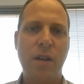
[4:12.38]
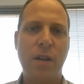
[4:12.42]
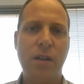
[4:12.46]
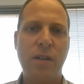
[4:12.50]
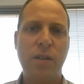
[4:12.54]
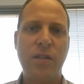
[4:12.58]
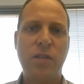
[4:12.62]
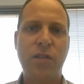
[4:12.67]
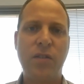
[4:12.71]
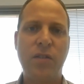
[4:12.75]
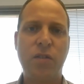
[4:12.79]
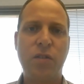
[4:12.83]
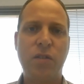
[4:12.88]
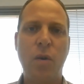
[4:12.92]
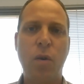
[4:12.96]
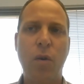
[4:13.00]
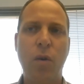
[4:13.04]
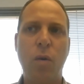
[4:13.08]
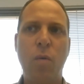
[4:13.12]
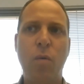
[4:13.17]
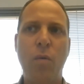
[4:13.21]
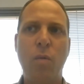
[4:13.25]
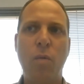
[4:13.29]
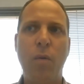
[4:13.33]

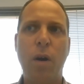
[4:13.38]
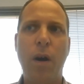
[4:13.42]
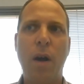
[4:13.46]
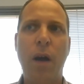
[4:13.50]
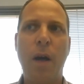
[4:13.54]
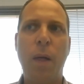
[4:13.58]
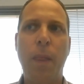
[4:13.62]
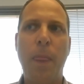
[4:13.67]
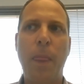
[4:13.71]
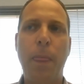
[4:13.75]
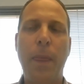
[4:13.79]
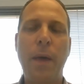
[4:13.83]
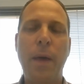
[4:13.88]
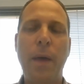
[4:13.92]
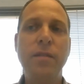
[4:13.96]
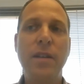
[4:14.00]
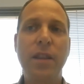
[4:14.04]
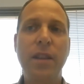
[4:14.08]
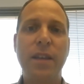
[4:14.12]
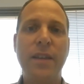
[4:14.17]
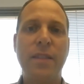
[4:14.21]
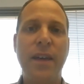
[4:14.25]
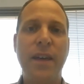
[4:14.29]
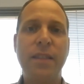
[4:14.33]
So
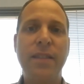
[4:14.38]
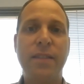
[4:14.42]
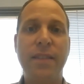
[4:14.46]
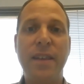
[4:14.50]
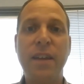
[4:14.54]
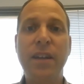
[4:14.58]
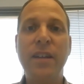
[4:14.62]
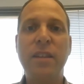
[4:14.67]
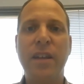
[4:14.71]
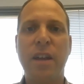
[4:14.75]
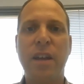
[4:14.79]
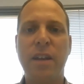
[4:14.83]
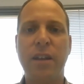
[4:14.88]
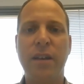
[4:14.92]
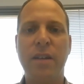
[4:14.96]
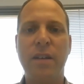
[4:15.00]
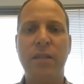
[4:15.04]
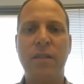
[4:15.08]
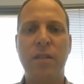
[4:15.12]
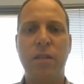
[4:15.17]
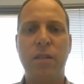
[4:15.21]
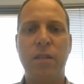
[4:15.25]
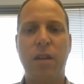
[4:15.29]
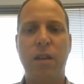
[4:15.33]
basically that
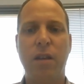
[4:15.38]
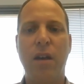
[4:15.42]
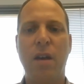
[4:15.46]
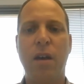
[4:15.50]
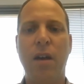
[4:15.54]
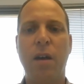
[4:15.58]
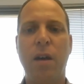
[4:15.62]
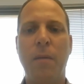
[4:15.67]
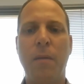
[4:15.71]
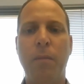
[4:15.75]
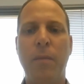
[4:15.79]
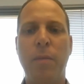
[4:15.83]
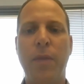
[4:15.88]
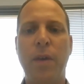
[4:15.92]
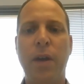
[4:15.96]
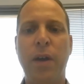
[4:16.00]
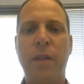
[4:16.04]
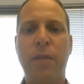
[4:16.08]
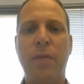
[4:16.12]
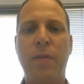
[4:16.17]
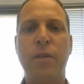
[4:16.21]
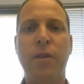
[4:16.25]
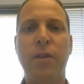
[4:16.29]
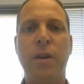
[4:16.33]
dictated
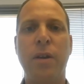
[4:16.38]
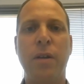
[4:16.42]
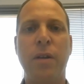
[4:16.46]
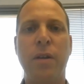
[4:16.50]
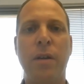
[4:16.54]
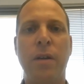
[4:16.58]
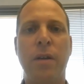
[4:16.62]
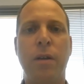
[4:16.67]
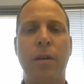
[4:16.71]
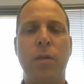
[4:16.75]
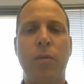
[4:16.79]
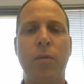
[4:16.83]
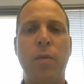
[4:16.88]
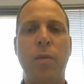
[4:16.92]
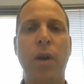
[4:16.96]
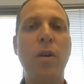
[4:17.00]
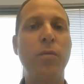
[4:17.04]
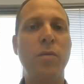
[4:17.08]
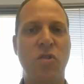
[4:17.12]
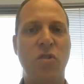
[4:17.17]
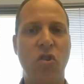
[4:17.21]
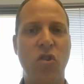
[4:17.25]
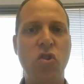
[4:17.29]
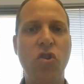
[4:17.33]
that the
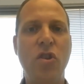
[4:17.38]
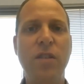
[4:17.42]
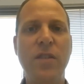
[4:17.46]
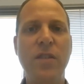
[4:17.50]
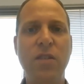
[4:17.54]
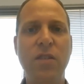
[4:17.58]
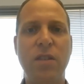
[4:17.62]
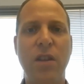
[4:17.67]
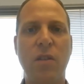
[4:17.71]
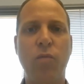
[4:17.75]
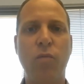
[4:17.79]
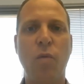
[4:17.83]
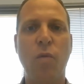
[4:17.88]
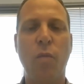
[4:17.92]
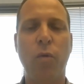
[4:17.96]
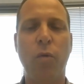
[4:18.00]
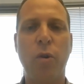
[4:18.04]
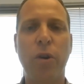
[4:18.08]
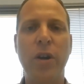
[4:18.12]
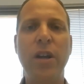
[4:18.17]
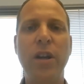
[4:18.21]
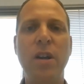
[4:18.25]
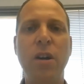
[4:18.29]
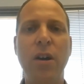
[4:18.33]
requisitions that we're
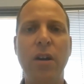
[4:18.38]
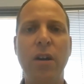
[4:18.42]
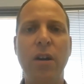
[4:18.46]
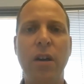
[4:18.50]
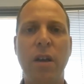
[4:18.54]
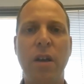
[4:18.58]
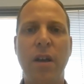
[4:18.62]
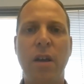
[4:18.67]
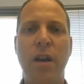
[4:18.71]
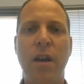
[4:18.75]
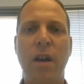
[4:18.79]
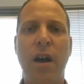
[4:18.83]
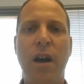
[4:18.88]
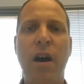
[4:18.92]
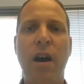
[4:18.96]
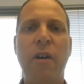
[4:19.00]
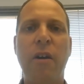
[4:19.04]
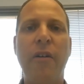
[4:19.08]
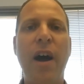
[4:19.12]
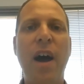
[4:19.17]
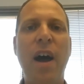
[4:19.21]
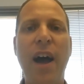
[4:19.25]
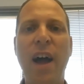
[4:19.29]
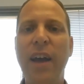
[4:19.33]
working on
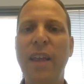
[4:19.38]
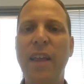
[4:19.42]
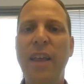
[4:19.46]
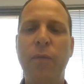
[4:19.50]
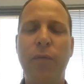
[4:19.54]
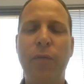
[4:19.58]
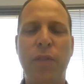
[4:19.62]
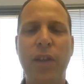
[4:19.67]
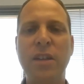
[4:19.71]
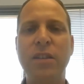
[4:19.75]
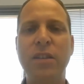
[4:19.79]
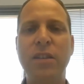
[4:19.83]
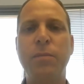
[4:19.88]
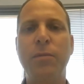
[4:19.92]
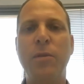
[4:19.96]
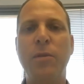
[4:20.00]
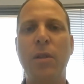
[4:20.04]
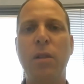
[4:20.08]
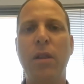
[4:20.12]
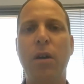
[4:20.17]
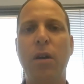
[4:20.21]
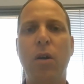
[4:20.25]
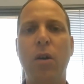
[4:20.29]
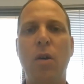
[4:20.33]
are highly
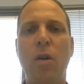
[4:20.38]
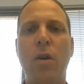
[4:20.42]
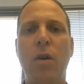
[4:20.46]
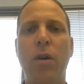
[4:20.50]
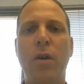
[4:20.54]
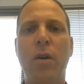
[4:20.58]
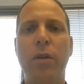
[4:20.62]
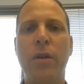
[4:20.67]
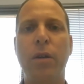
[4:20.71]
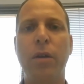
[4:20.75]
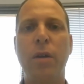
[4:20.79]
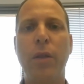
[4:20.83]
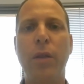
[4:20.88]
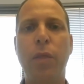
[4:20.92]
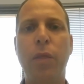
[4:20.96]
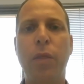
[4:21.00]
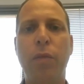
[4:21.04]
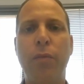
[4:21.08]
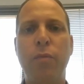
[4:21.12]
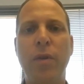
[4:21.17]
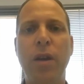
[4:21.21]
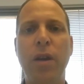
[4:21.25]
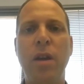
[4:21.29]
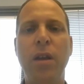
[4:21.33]
flexible on
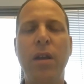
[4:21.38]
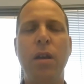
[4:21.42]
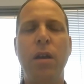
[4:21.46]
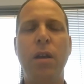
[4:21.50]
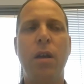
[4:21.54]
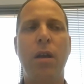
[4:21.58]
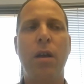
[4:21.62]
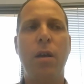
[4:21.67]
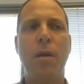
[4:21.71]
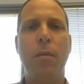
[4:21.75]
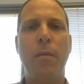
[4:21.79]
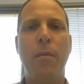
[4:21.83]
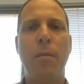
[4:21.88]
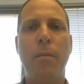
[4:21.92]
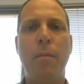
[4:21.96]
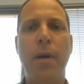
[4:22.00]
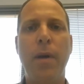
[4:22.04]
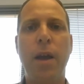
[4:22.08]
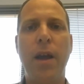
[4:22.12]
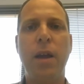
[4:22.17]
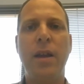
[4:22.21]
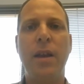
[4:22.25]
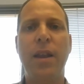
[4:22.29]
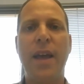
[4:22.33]
three
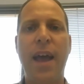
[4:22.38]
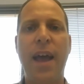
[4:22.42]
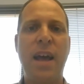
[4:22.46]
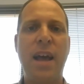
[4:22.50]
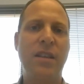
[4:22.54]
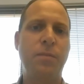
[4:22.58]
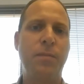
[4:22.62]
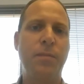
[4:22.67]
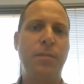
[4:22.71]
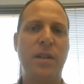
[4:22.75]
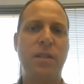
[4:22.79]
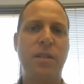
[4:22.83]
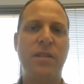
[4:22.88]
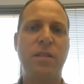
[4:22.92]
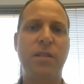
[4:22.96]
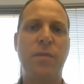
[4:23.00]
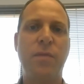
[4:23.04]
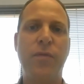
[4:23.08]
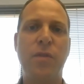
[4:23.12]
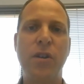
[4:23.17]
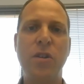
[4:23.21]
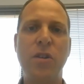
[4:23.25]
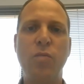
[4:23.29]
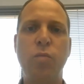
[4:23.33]
main aspects. The
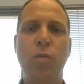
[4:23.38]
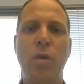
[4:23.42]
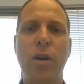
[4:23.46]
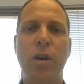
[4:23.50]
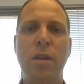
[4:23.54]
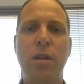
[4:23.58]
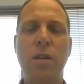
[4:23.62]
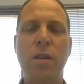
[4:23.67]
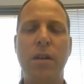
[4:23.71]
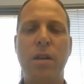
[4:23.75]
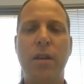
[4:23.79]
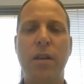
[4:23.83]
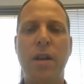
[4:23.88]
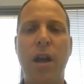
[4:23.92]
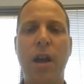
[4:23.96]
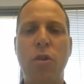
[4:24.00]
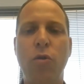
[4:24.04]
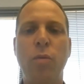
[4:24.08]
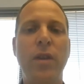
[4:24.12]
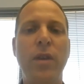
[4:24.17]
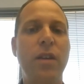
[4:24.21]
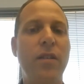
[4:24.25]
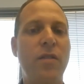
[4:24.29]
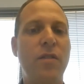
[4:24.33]
first one
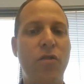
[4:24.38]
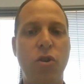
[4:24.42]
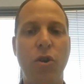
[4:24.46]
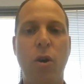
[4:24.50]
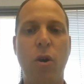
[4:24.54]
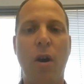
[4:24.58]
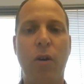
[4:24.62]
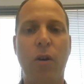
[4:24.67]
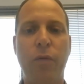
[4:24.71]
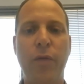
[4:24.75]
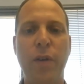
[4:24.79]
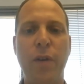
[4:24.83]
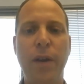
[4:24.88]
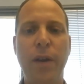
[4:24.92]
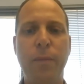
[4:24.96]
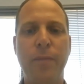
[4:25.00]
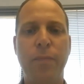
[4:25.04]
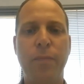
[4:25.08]
naturally is geography.